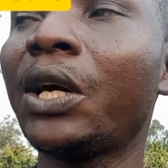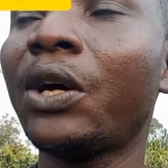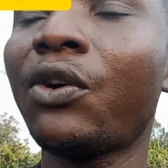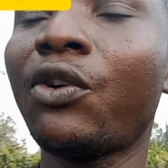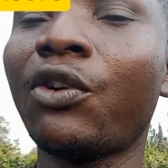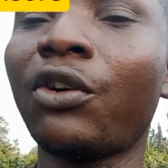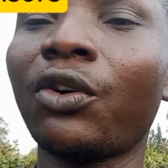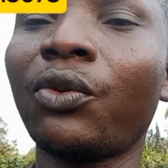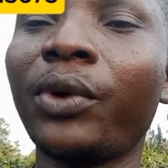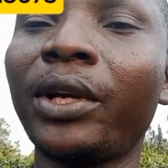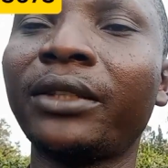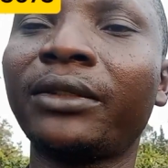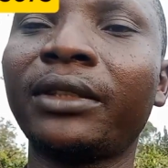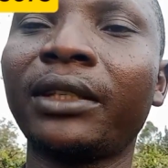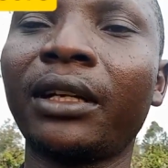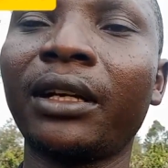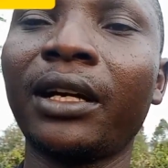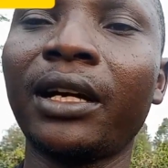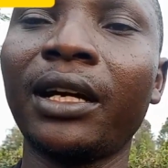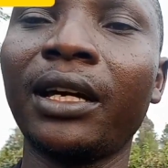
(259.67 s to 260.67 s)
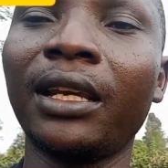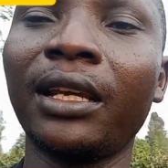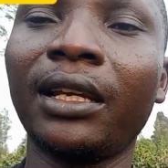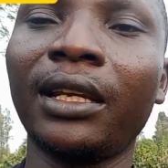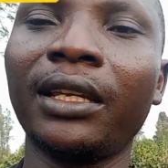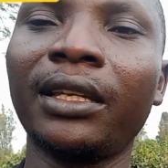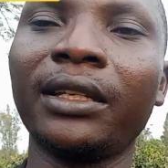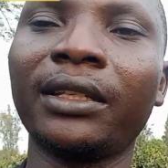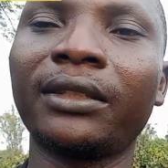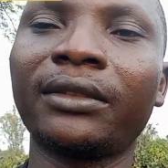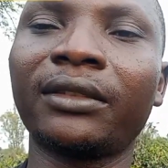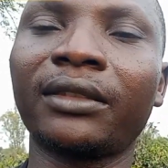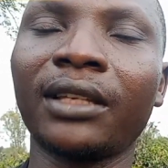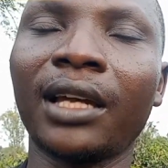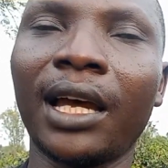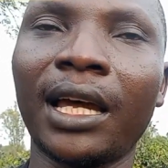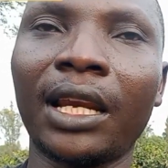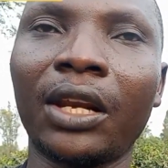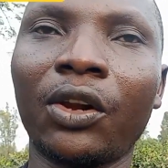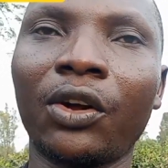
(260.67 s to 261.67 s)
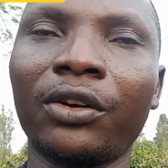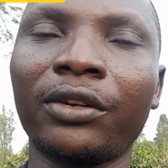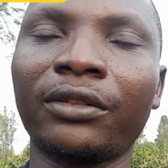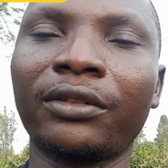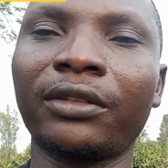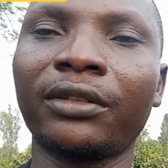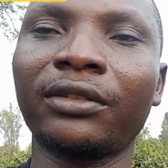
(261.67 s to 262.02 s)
always leaks a lot.